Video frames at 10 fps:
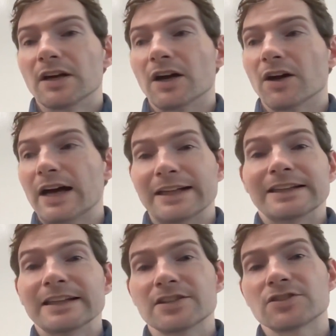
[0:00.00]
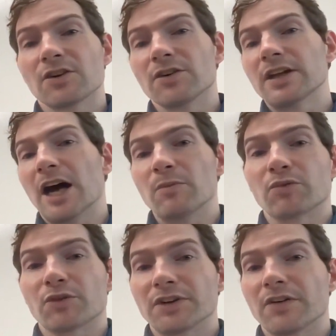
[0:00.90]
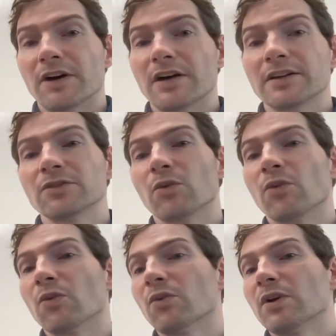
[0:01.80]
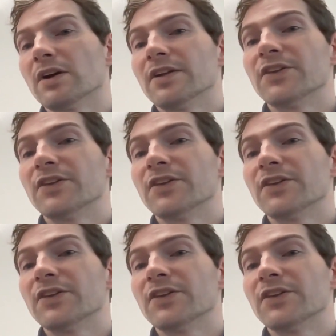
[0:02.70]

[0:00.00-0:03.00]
at least on a priori or